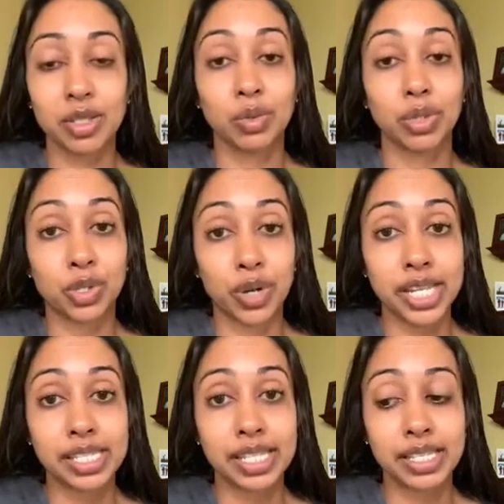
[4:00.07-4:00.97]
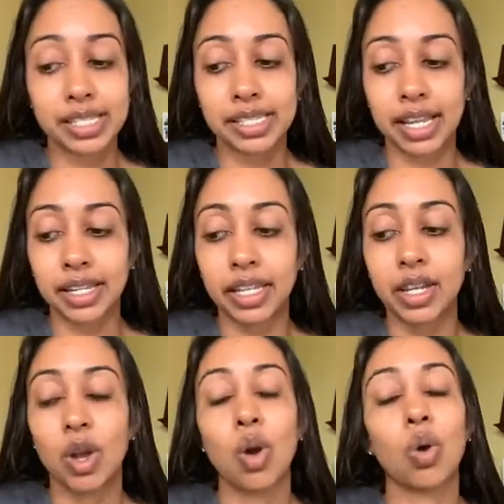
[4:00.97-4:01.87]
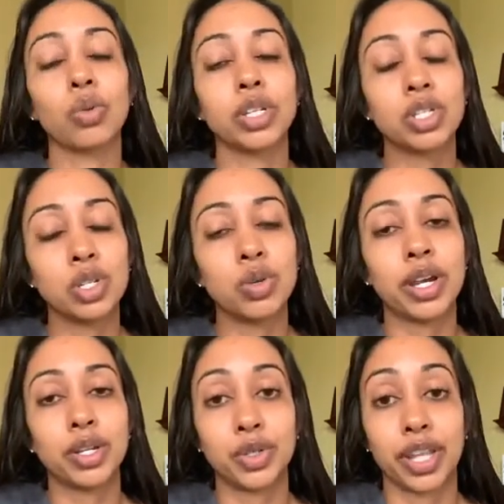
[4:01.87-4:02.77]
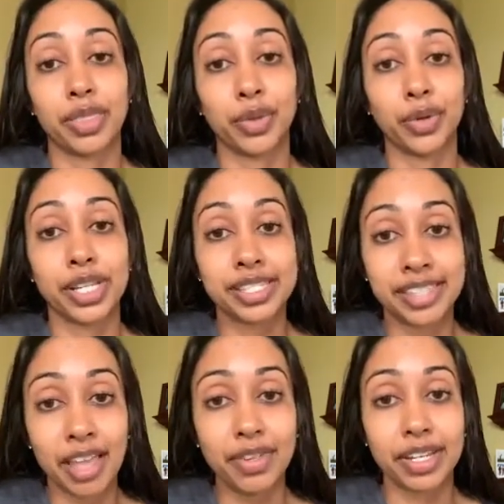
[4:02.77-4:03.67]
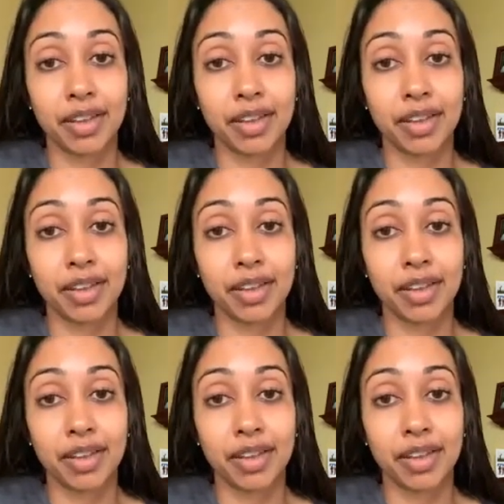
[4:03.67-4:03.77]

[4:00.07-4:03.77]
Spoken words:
who were traced in the study, only 237